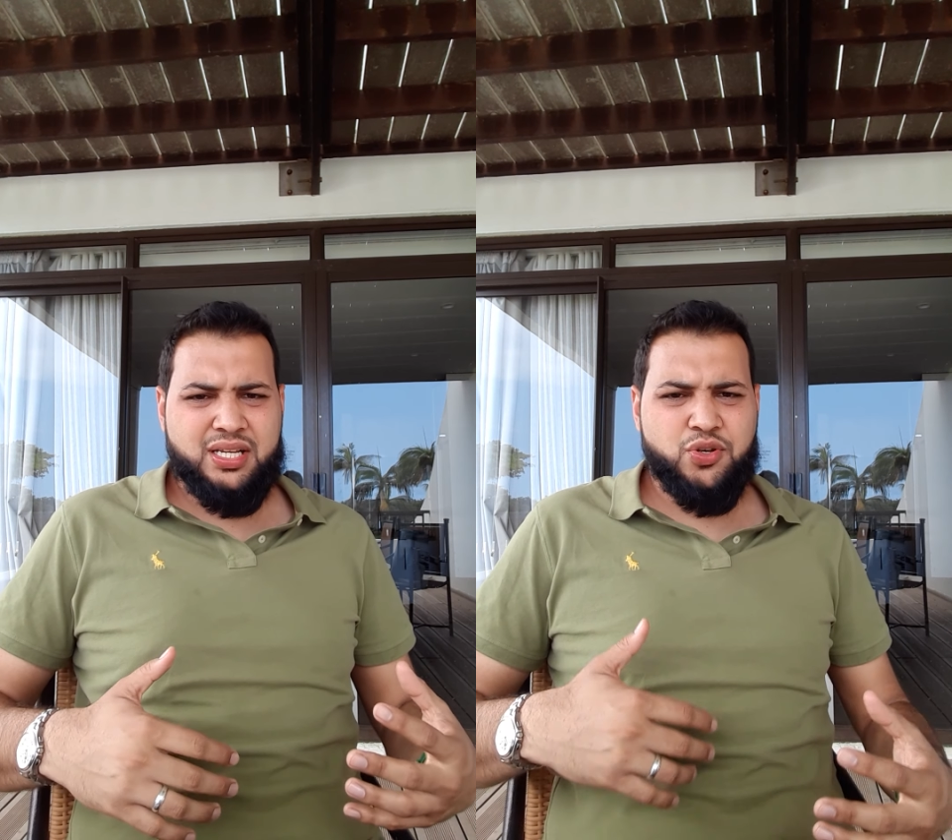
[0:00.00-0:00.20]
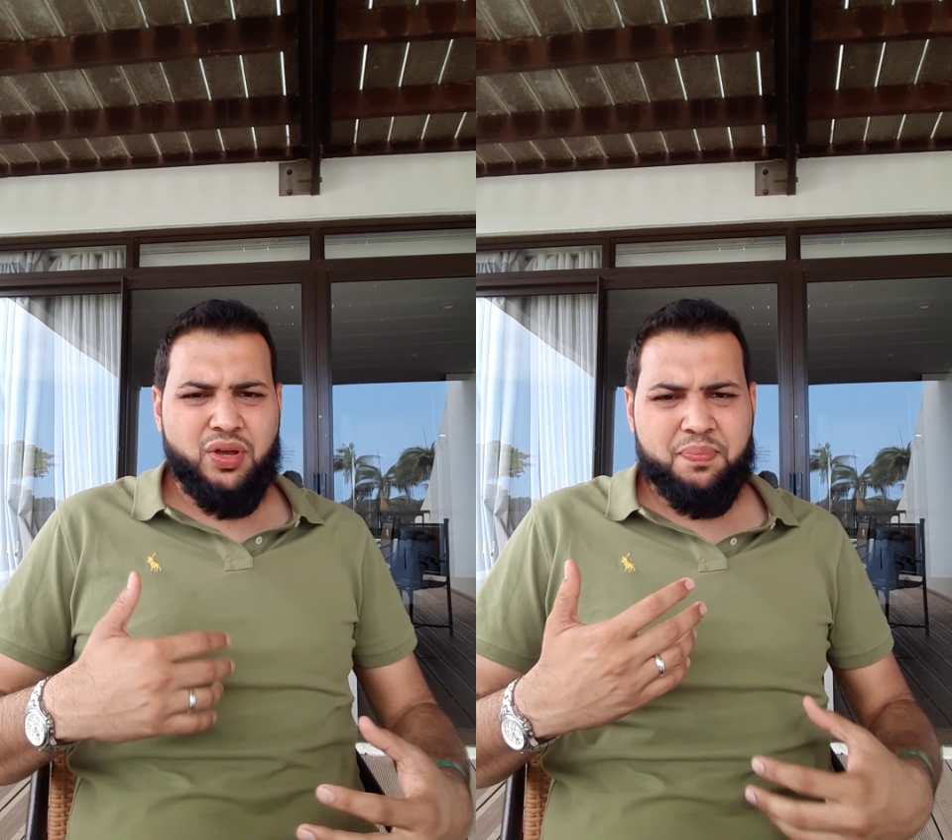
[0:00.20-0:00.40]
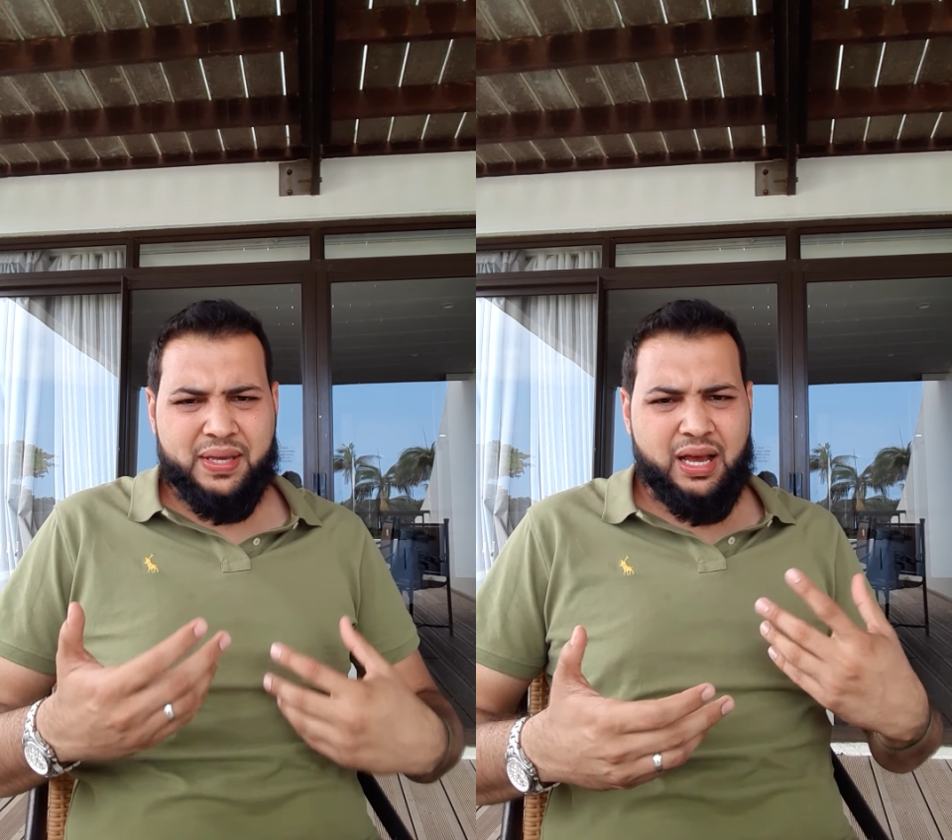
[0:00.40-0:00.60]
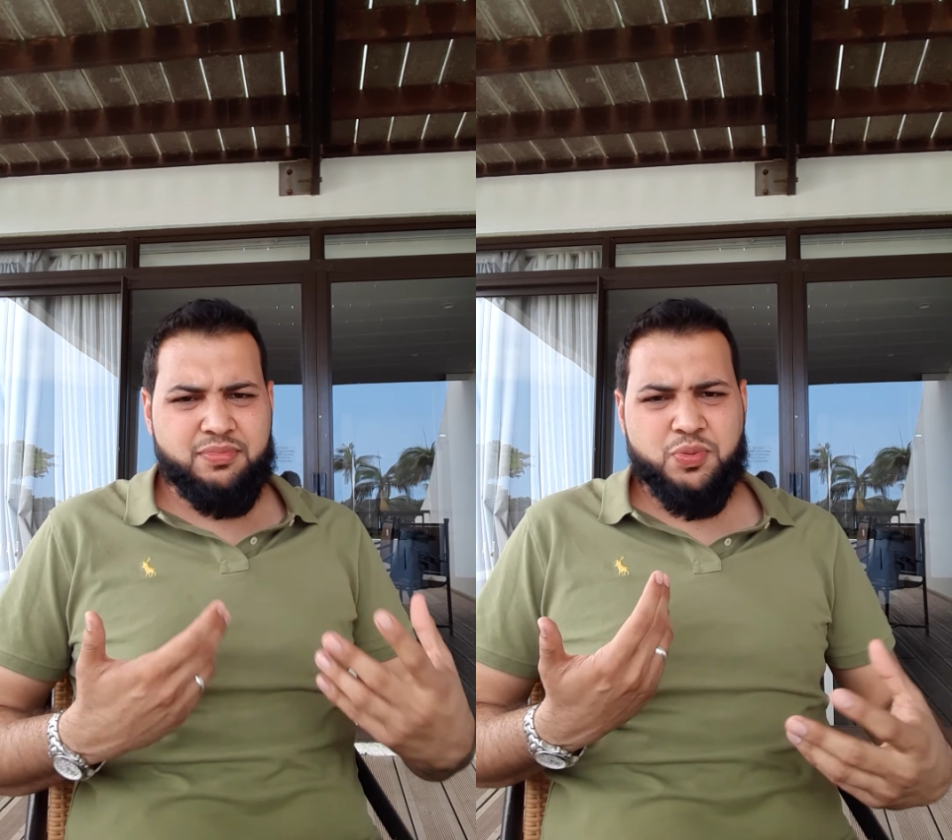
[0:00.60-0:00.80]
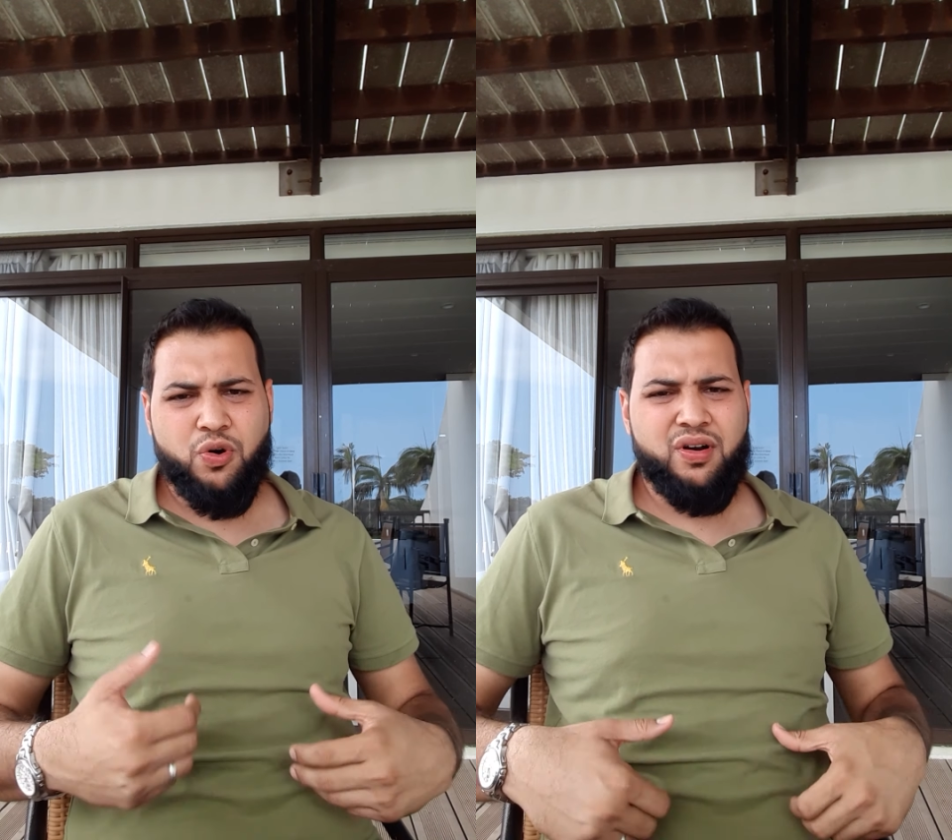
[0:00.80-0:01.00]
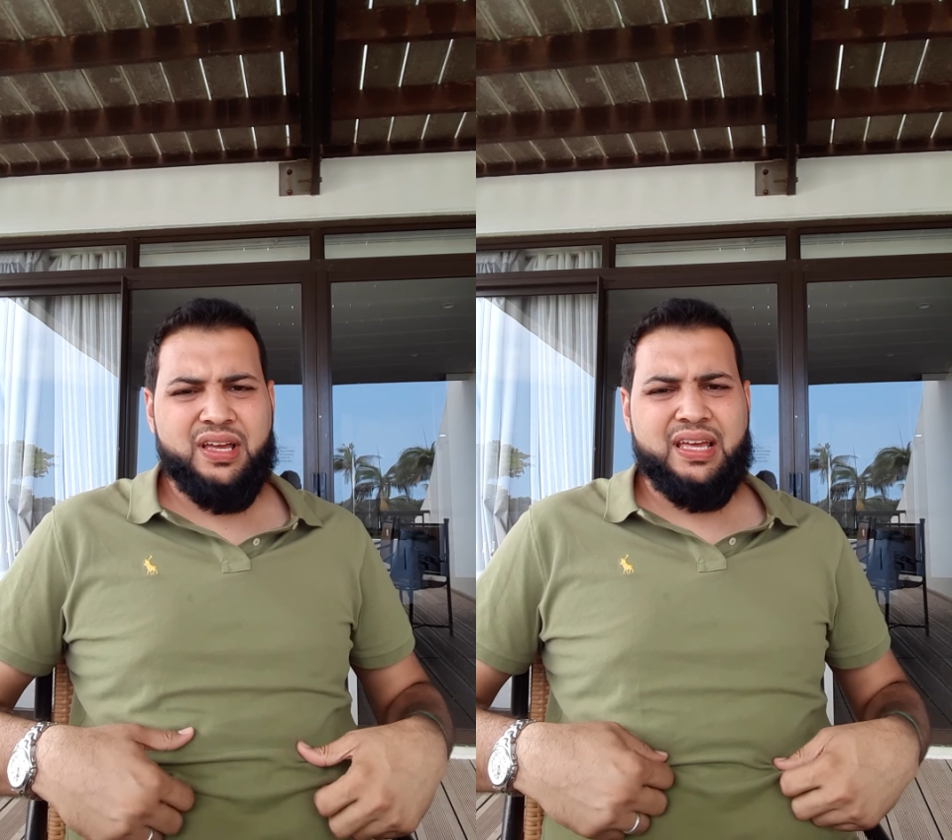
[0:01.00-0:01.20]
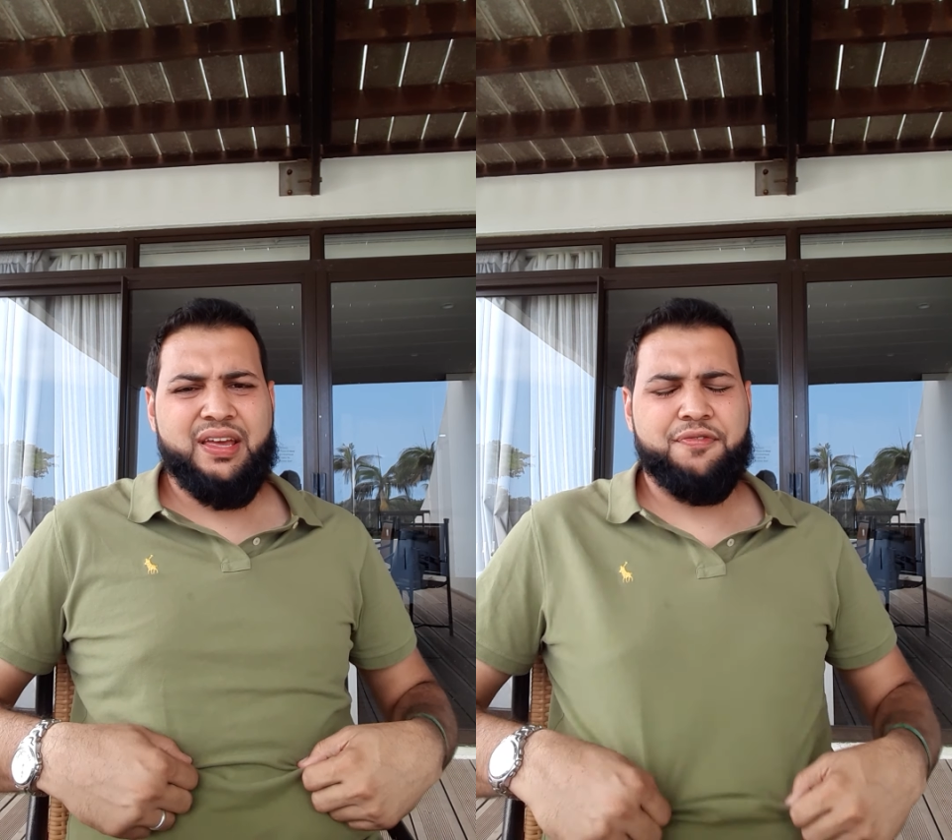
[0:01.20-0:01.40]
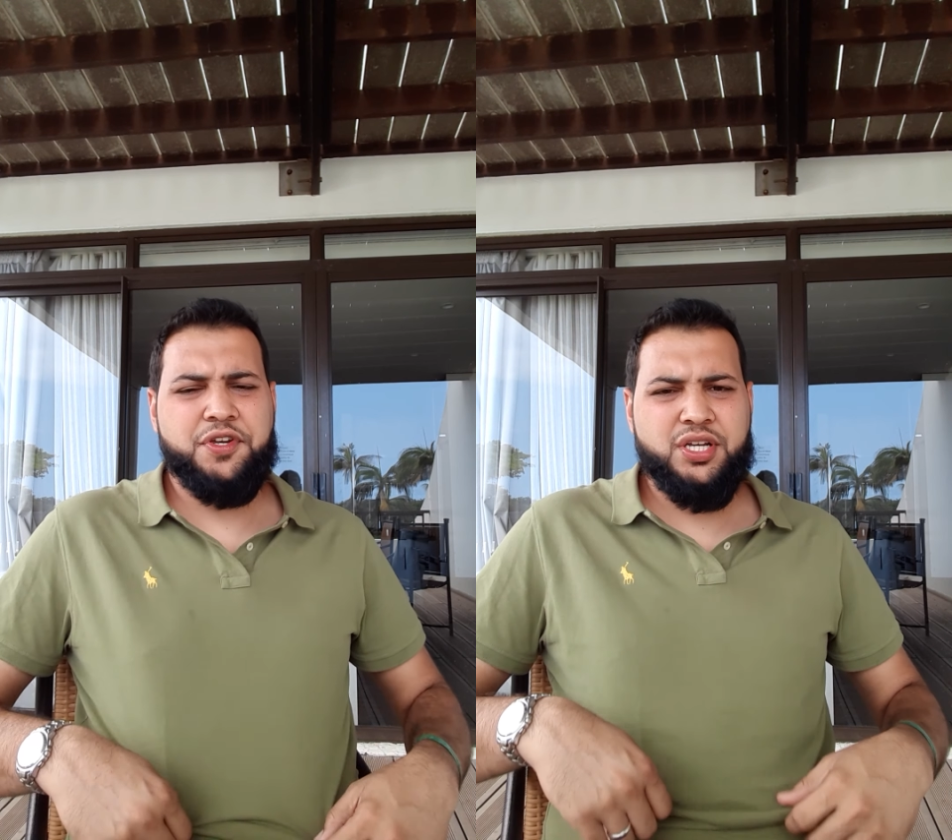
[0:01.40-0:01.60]
so he becomes more
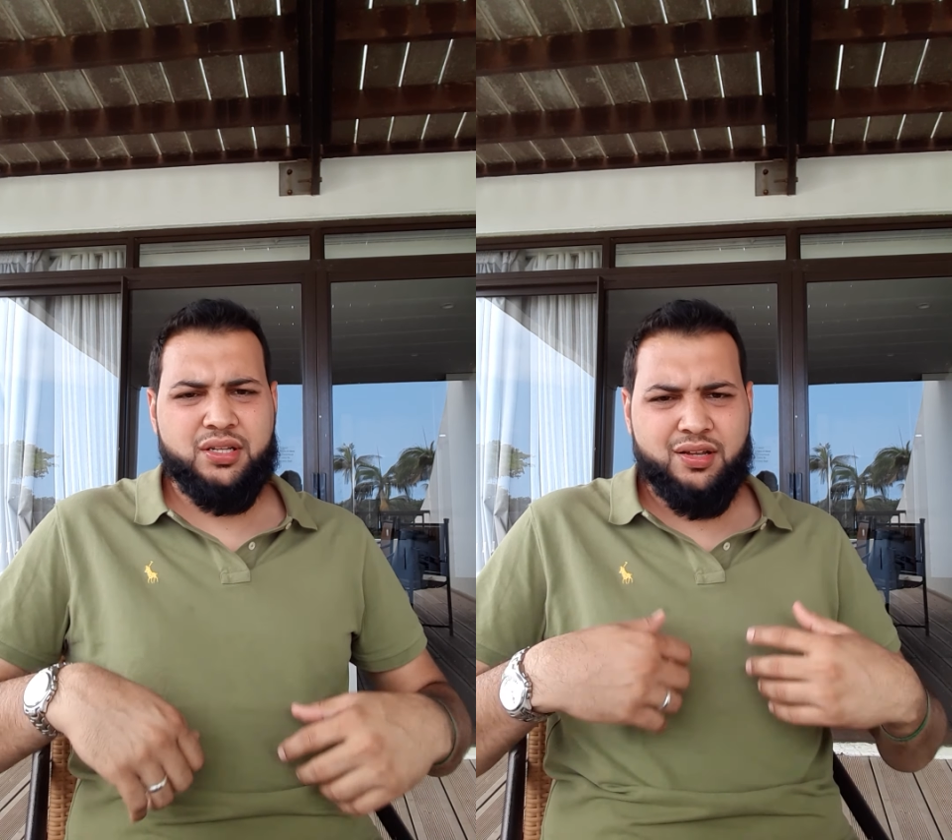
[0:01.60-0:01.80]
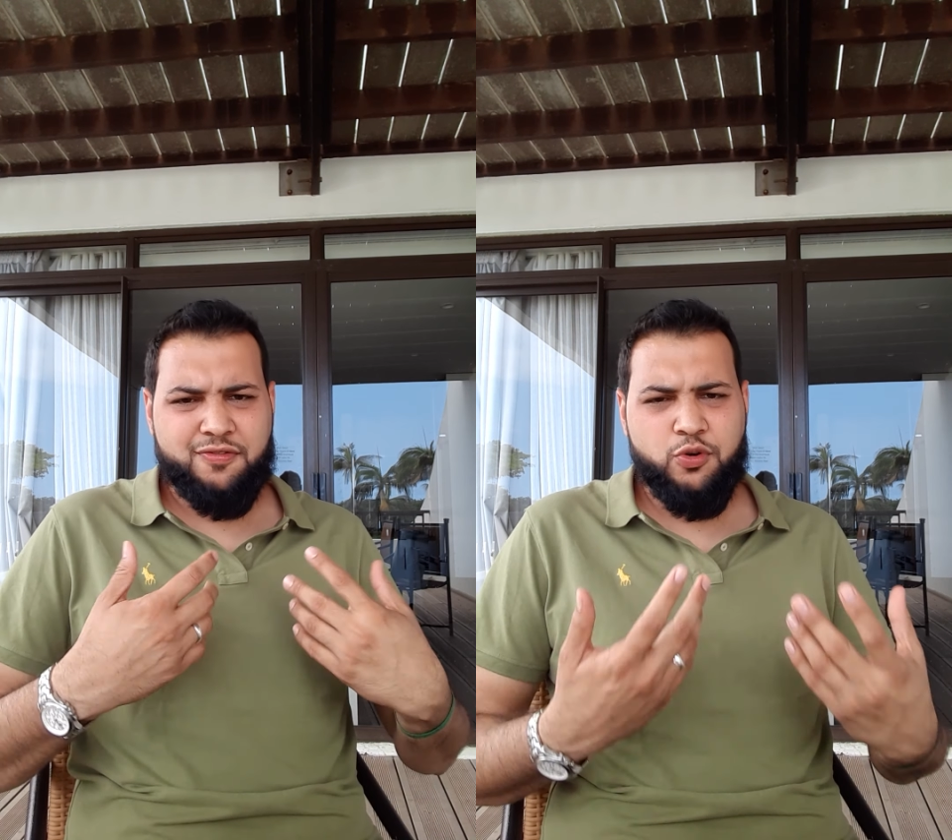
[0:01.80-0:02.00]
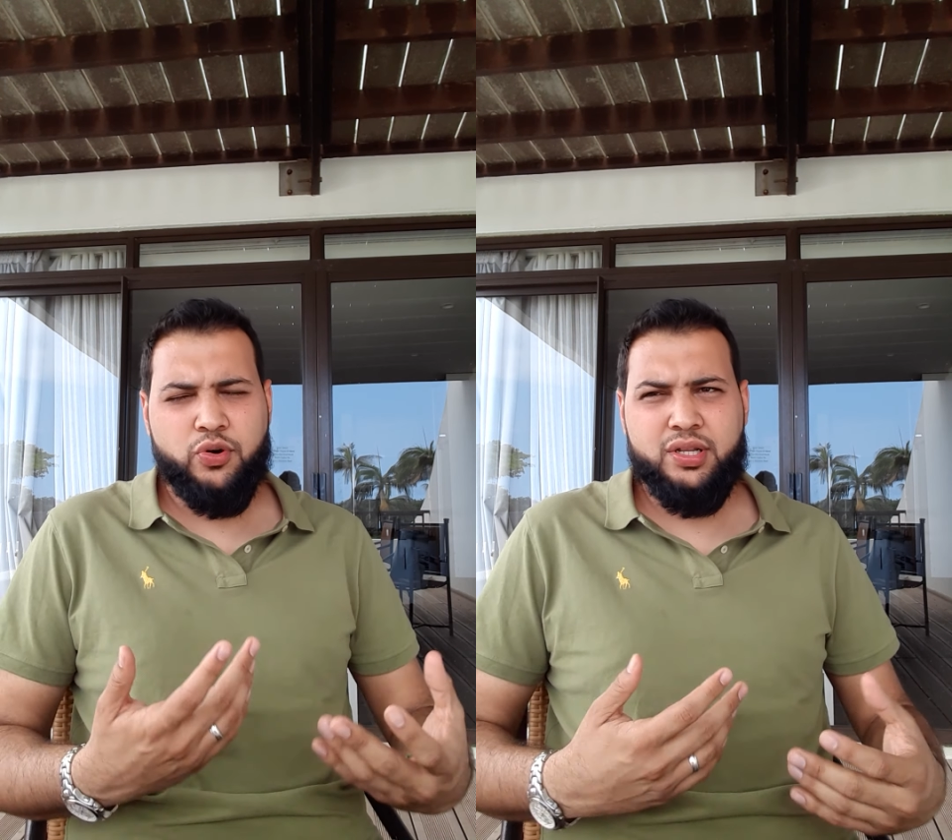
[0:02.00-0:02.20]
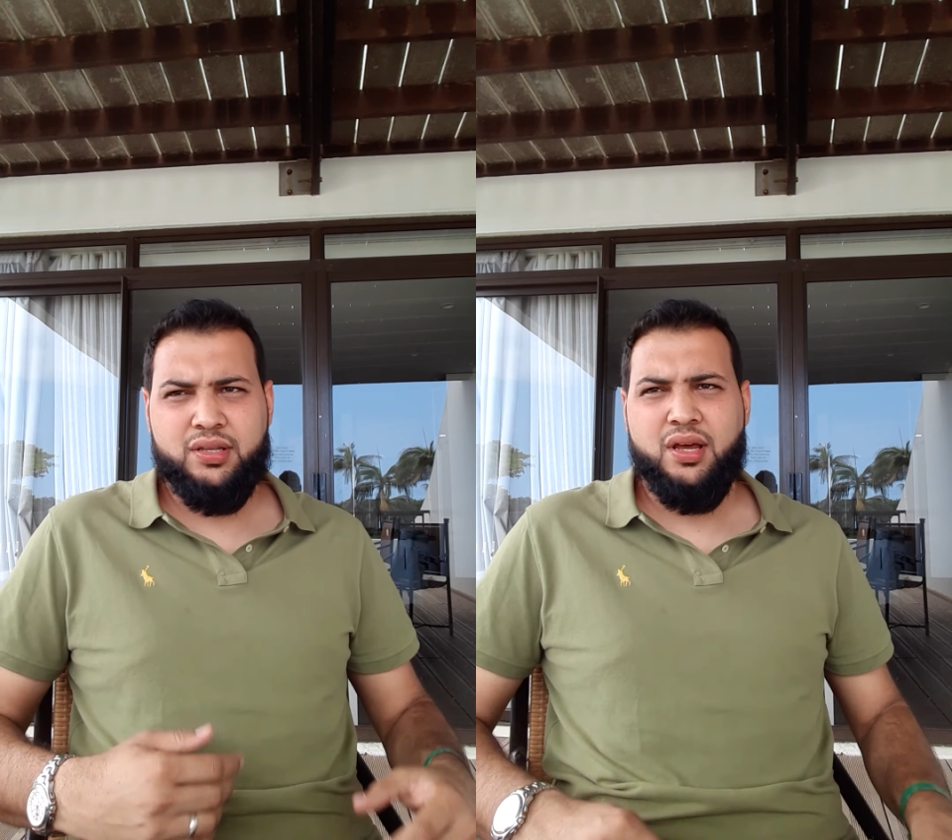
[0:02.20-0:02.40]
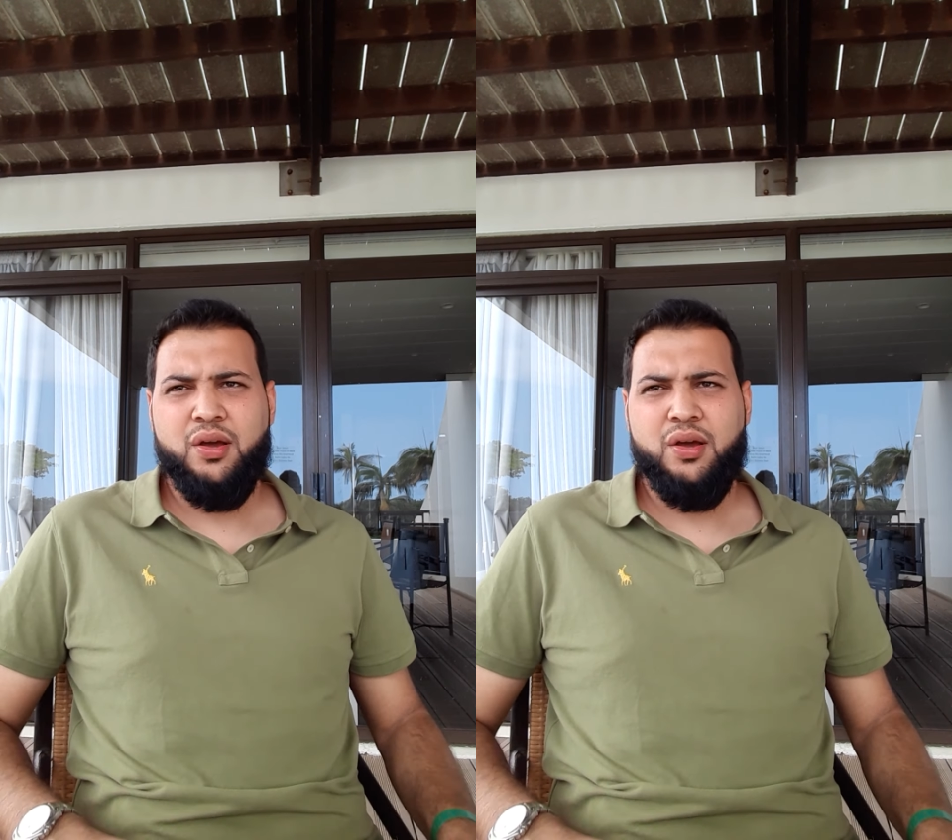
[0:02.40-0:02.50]
efficient and fluent